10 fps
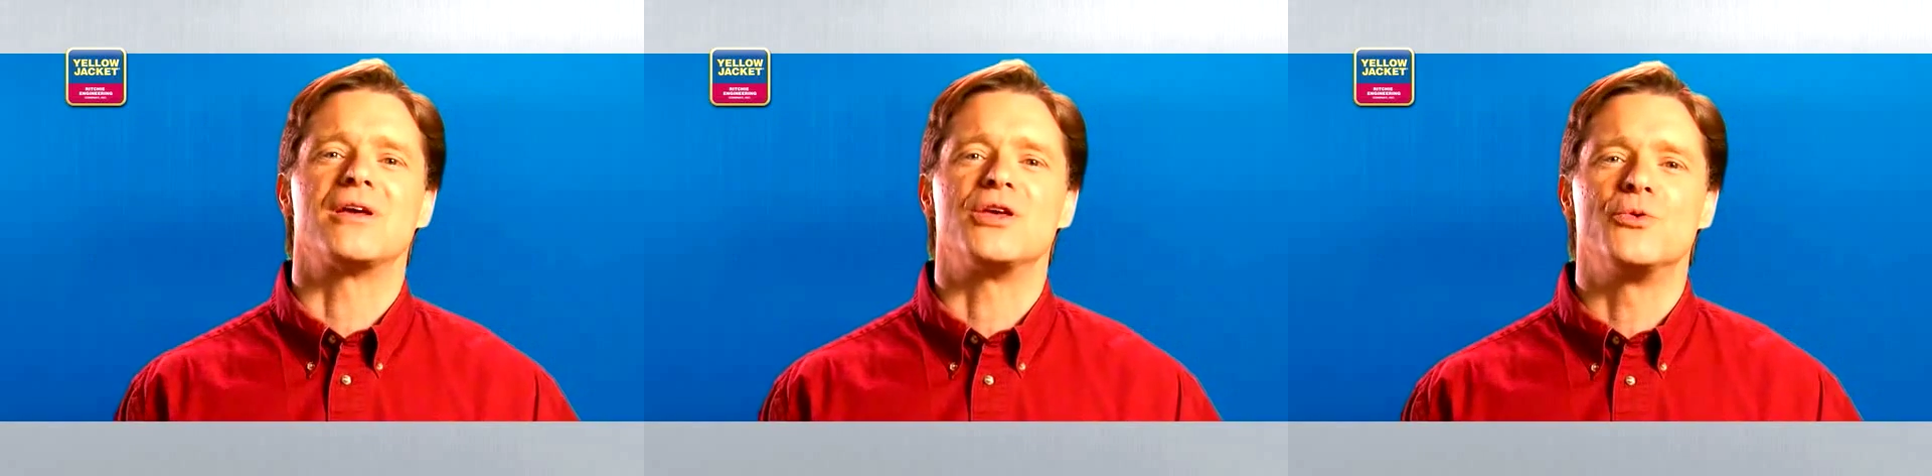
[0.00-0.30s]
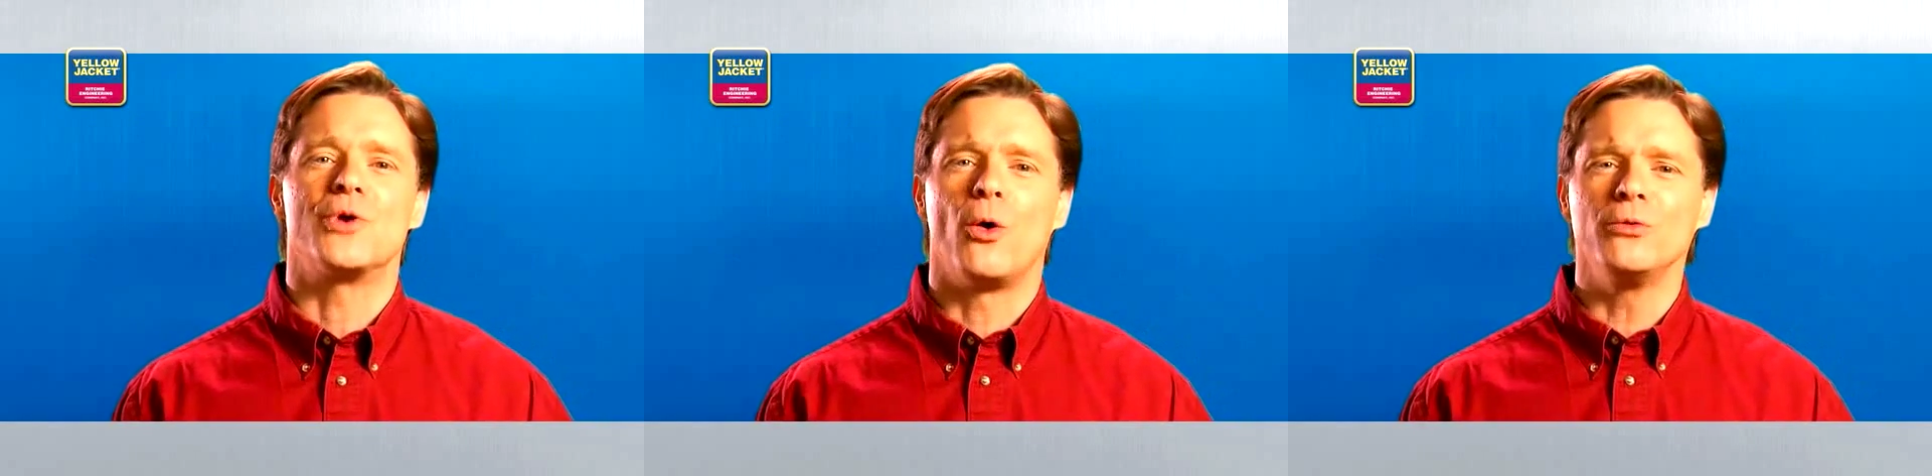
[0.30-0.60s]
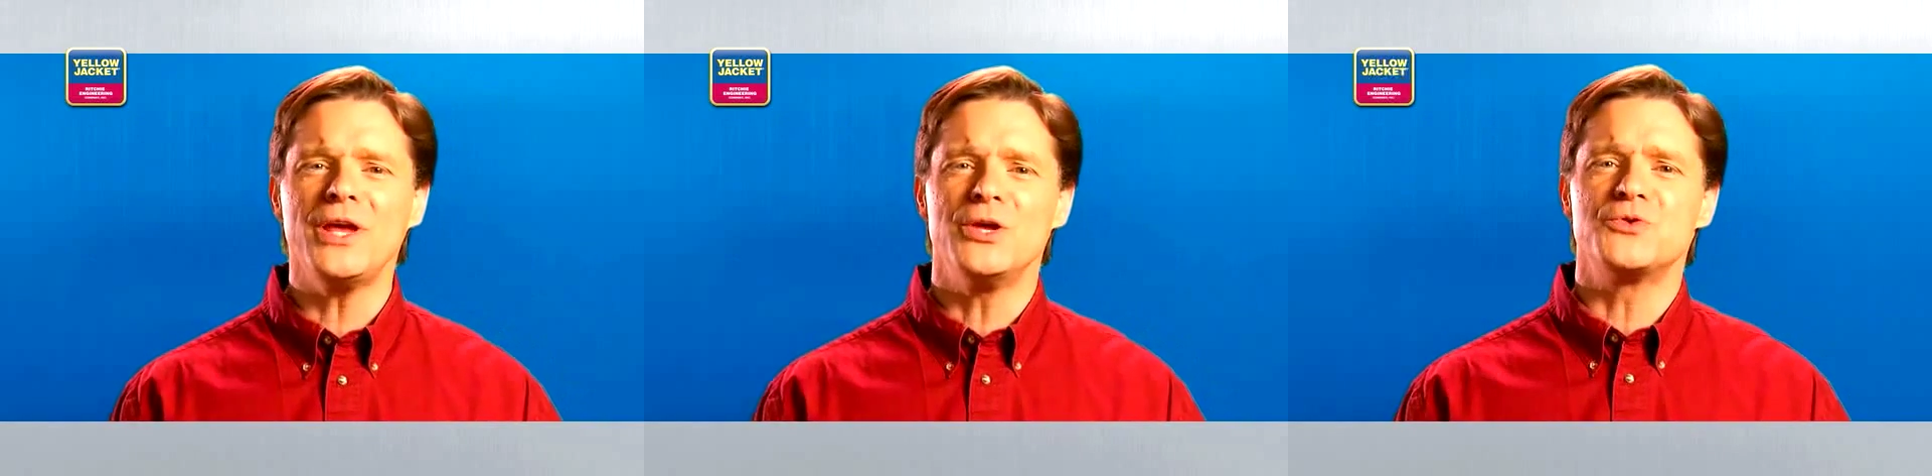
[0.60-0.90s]
you'd
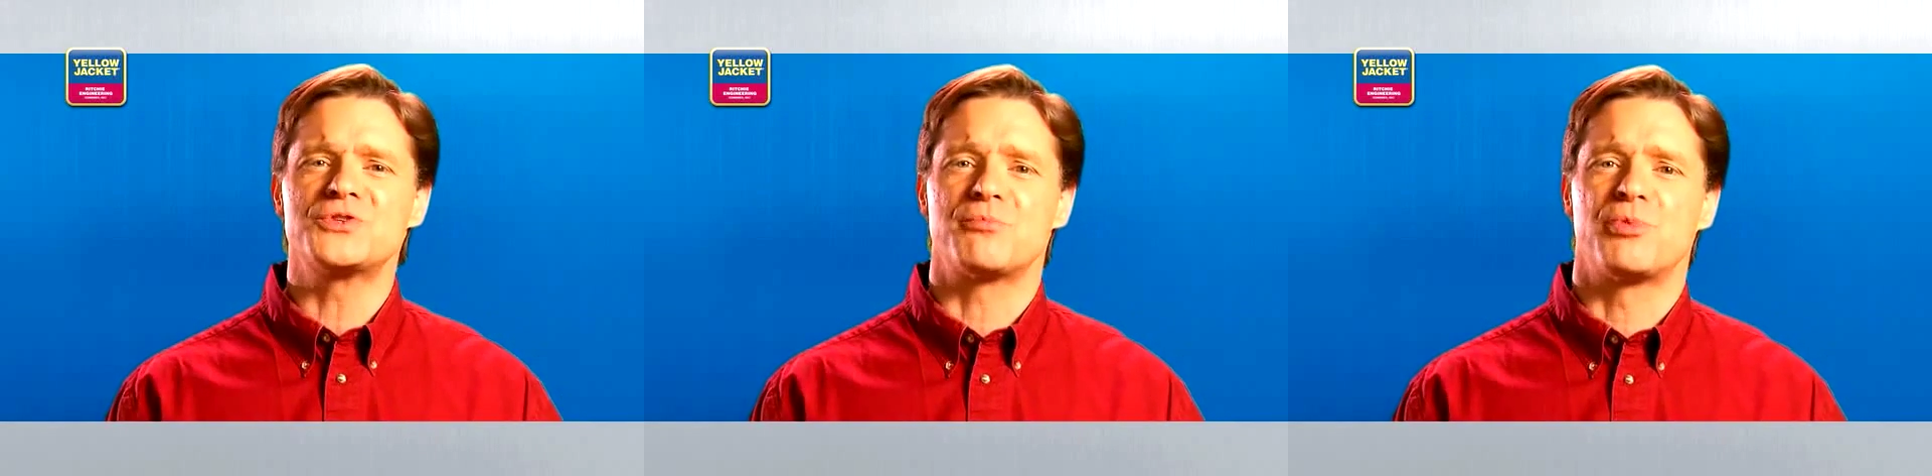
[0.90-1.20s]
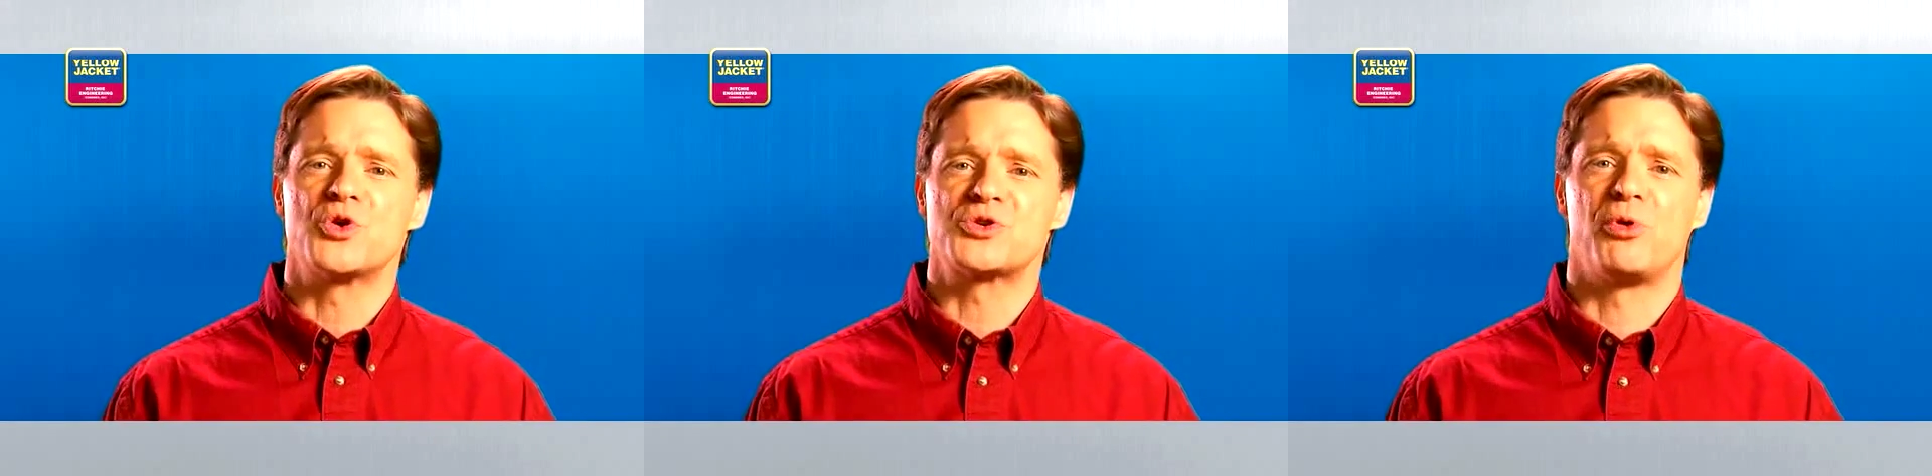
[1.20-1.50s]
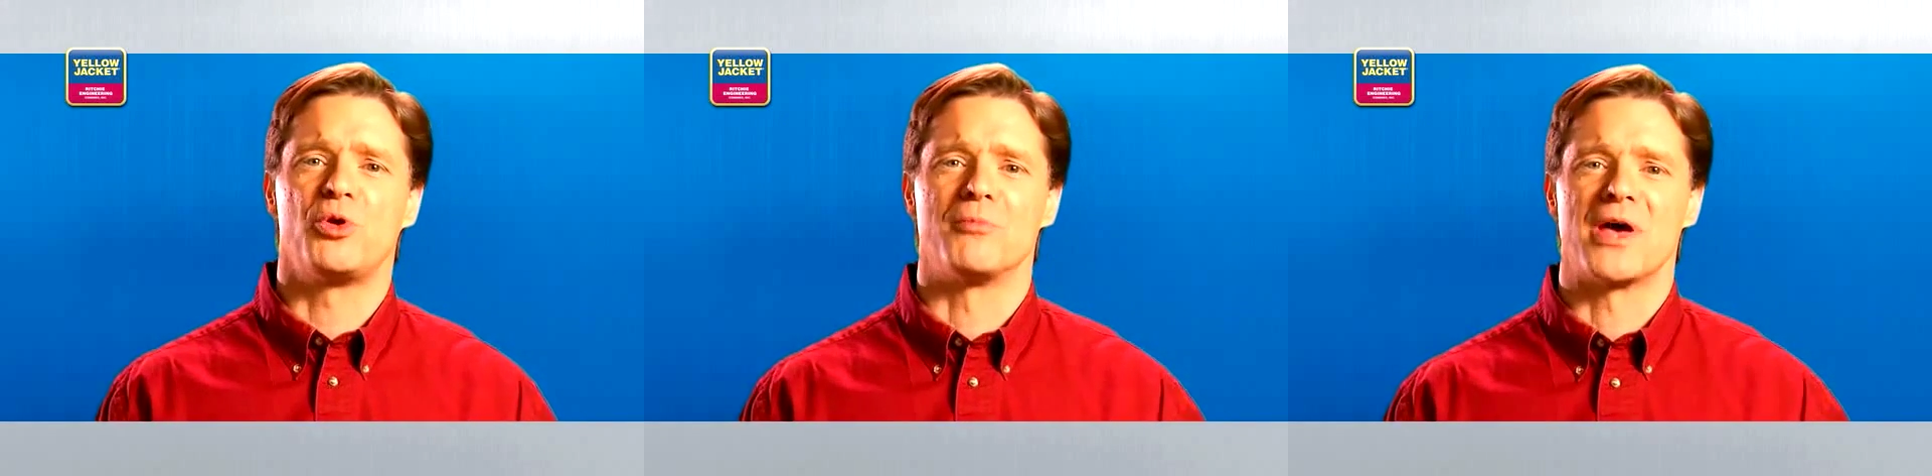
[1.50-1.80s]
only use the
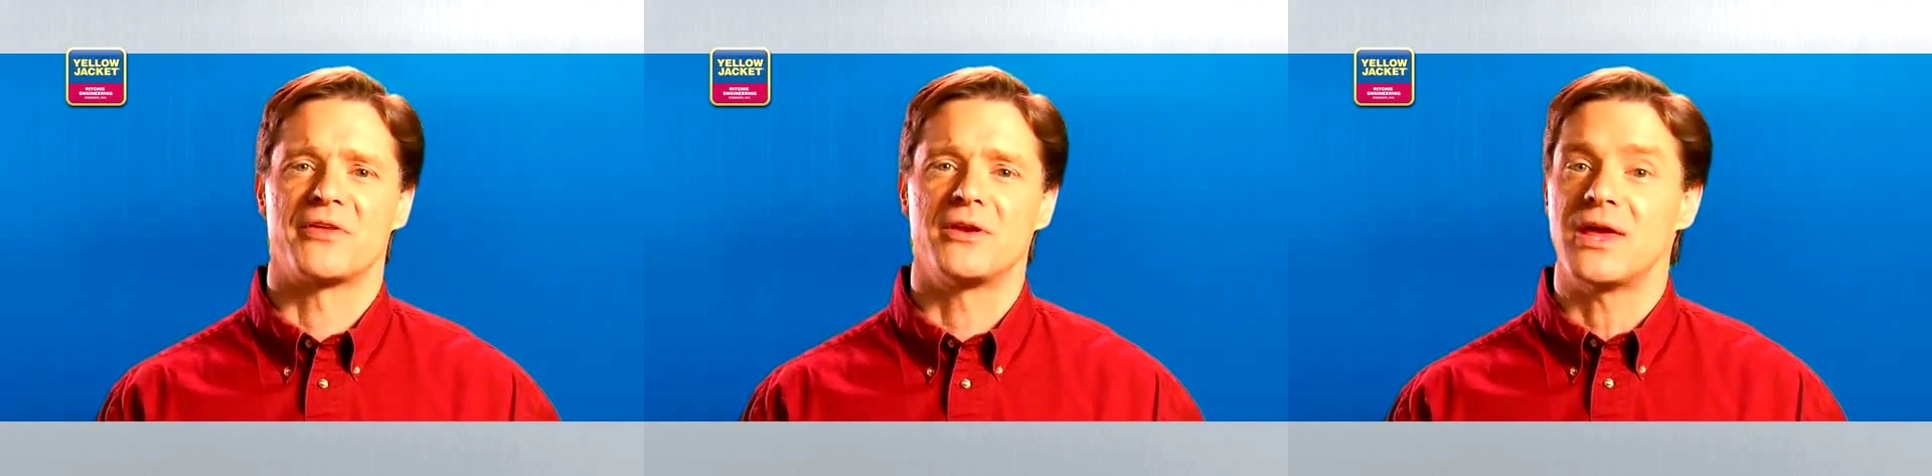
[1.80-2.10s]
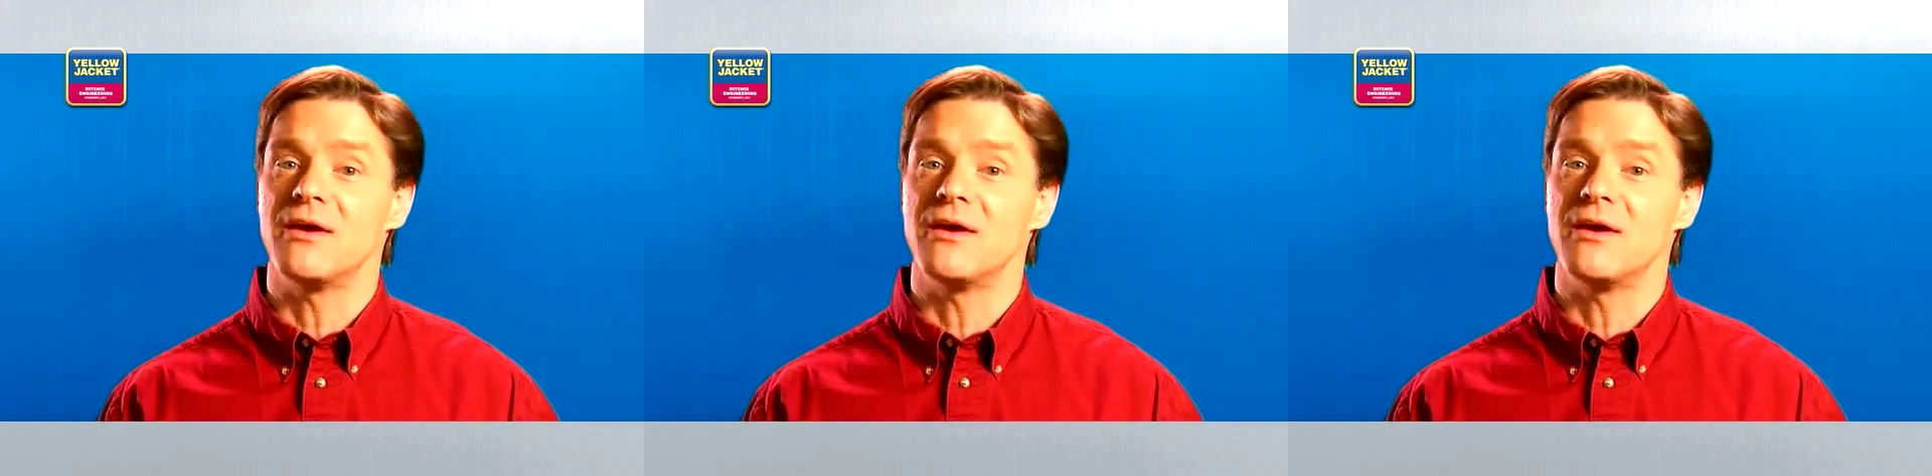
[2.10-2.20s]
push-pull method